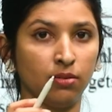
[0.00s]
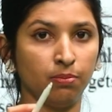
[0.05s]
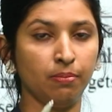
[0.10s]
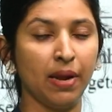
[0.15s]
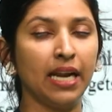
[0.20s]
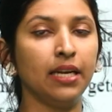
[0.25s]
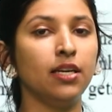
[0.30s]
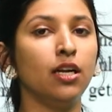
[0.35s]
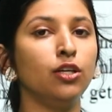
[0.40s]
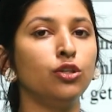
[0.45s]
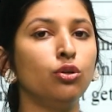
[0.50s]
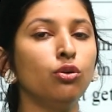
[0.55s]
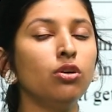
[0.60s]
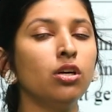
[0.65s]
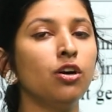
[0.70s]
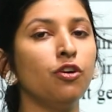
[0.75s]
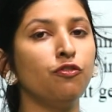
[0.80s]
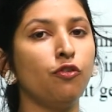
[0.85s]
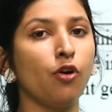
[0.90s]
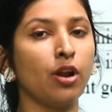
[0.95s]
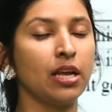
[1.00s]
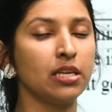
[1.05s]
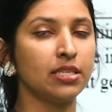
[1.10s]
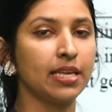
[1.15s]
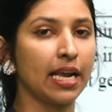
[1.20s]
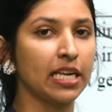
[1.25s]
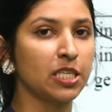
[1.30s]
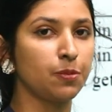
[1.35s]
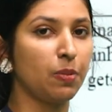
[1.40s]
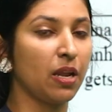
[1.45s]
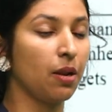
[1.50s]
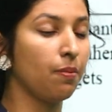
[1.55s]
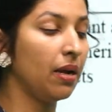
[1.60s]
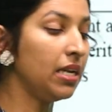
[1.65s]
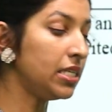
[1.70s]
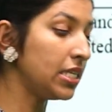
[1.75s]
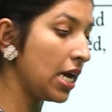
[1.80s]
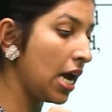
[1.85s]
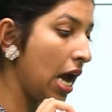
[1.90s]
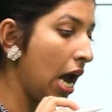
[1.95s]
Mendel took for his
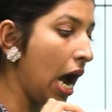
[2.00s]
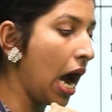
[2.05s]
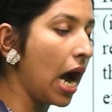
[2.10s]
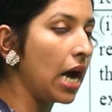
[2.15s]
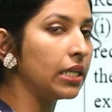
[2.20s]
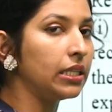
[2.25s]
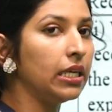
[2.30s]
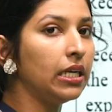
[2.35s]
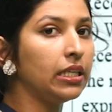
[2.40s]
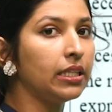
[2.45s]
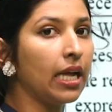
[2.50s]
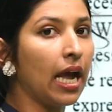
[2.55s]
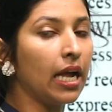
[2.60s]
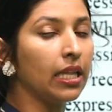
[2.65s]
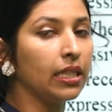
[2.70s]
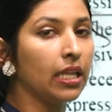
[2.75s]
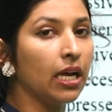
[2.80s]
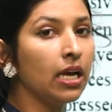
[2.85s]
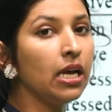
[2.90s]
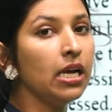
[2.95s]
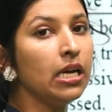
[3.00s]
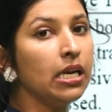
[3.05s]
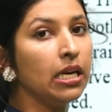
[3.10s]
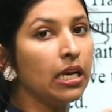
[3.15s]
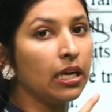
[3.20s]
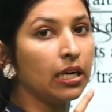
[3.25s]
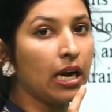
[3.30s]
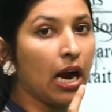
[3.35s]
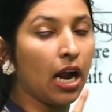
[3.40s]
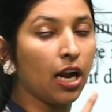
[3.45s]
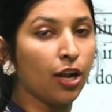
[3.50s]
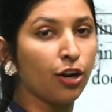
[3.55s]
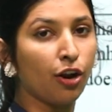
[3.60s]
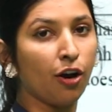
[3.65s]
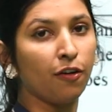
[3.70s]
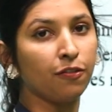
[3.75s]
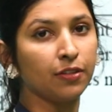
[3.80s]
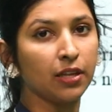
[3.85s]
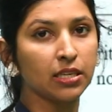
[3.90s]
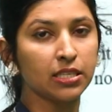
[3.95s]
experiment other than the color
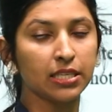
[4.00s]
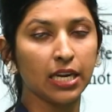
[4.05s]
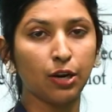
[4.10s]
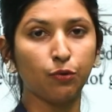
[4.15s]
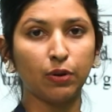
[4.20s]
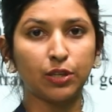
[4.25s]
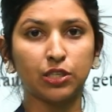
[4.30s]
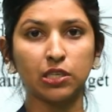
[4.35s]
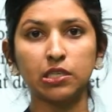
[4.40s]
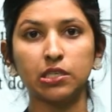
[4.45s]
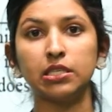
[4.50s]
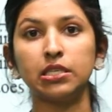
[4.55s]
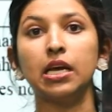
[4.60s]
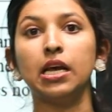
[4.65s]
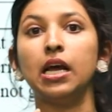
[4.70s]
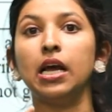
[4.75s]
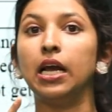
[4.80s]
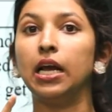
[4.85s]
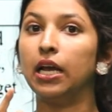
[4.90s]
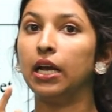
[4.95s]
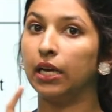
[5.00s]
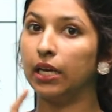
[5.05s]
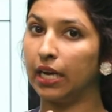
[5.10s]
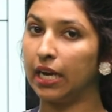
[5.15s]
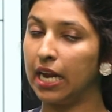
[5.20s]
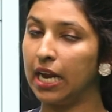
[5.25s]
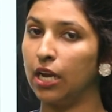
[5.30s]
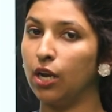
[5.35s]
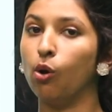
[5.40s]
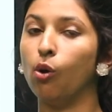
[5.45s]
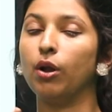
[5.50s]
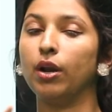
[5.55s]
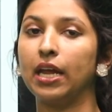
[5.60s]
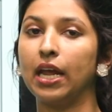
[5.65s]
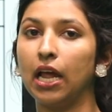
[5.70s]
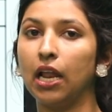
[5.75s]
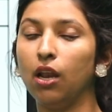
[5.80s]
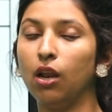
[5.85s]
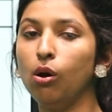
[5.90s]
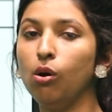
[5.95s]
of the seed which is green or
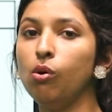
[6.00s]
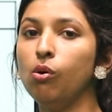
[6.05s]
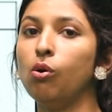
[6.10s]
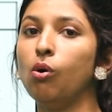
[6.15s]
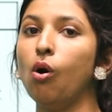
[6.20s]
yellow,